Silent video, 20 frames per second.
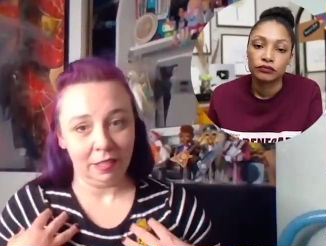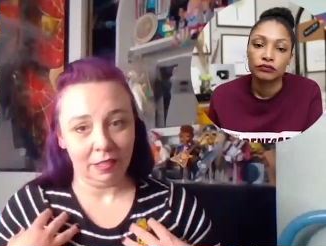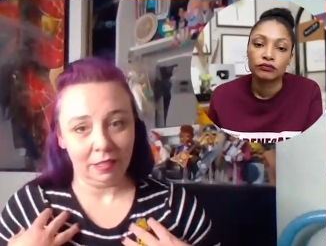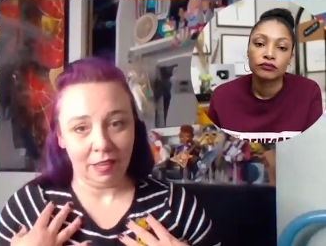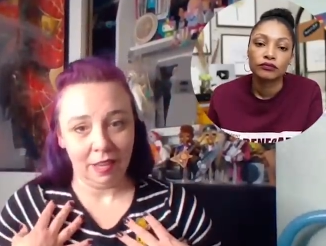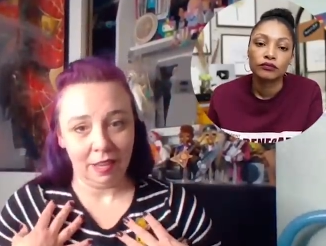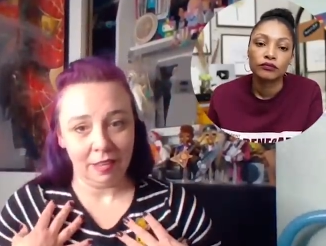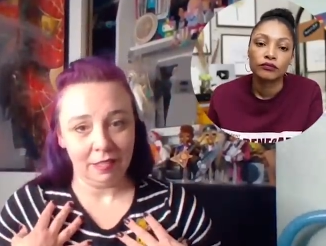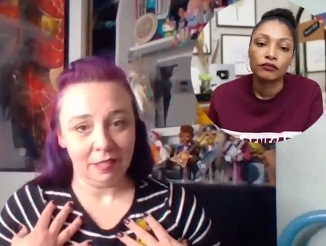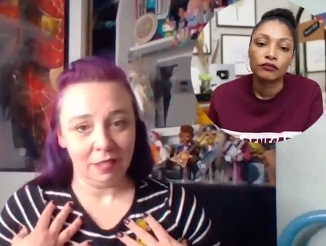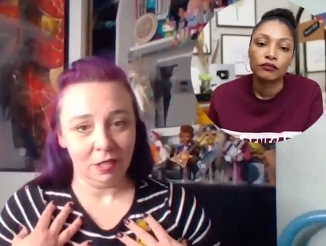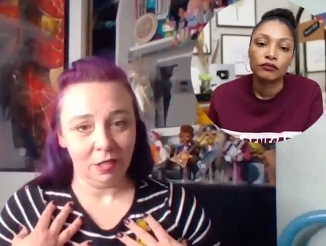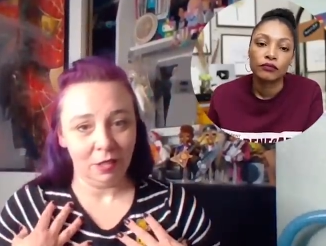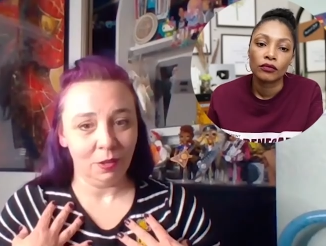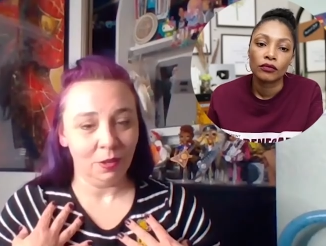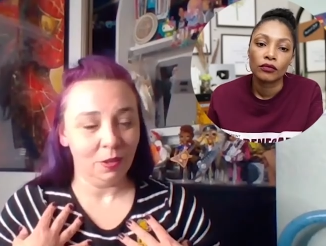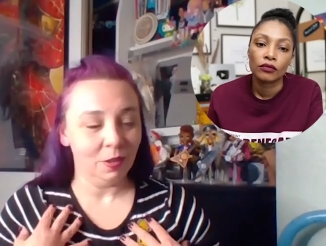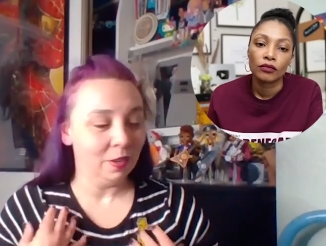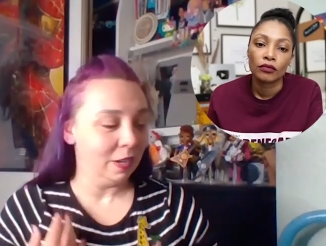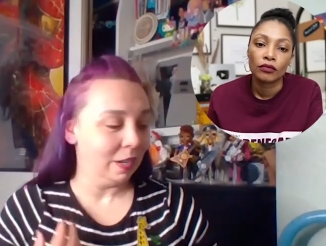Speaker 1: to look nice
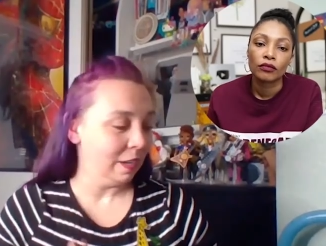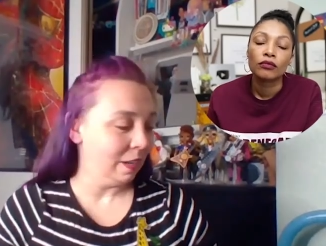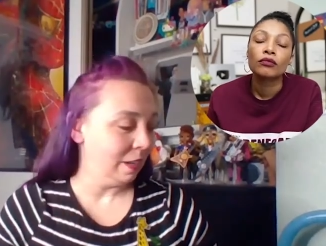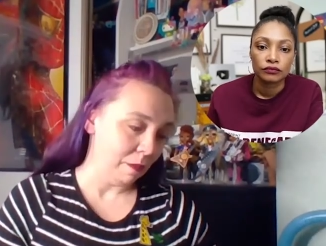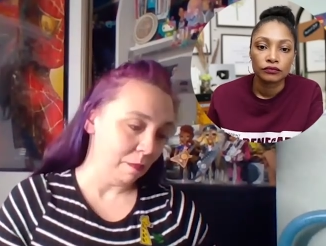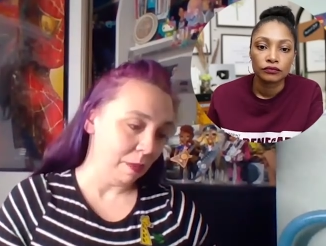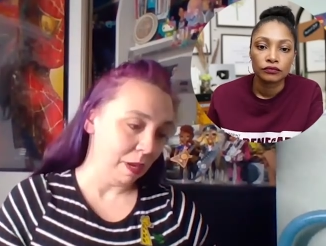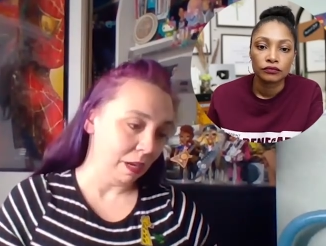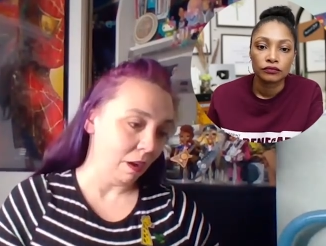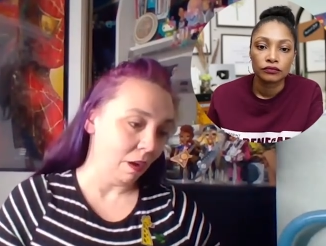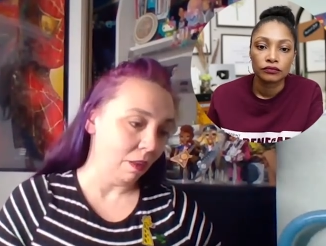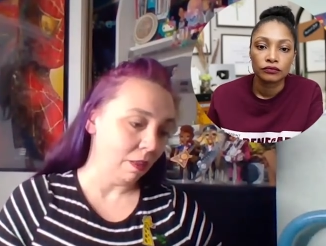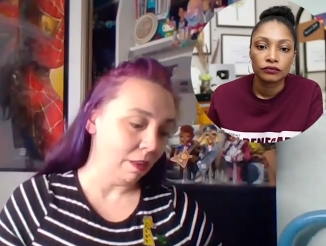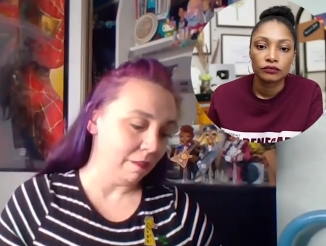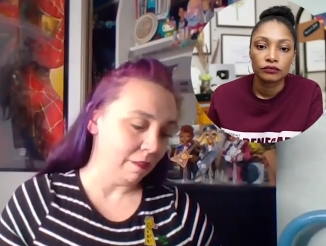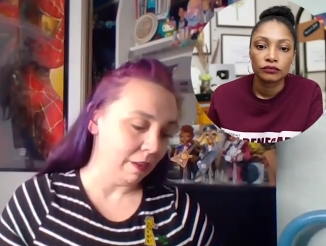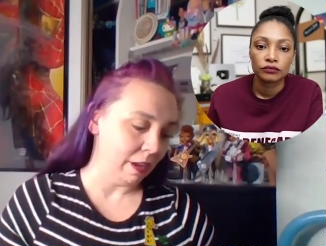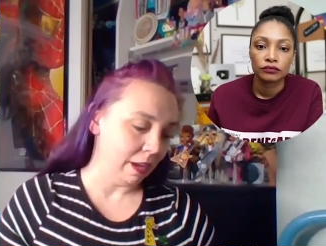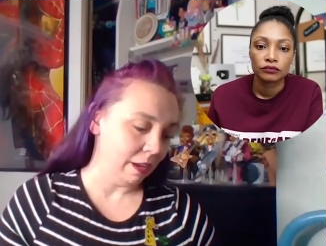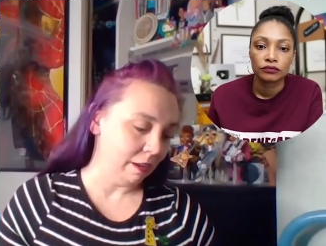too. I mean,
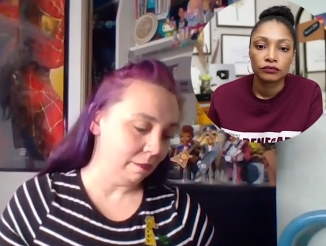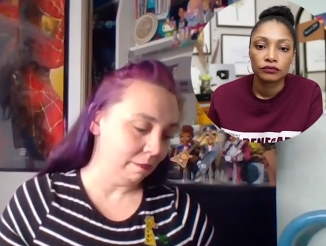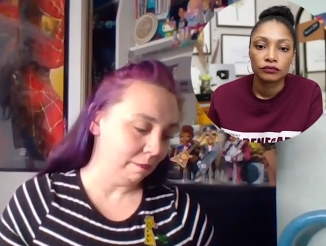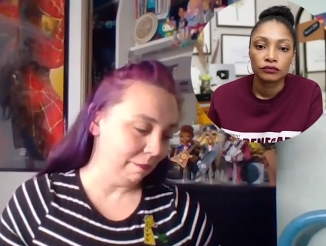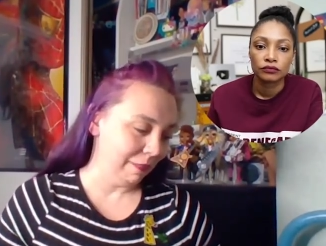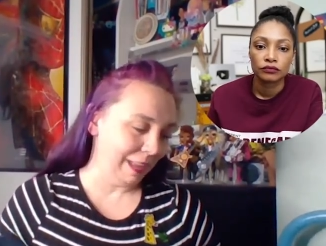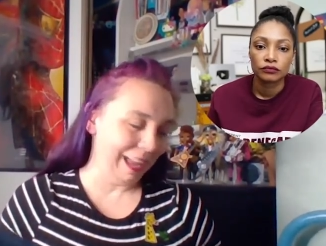all of it.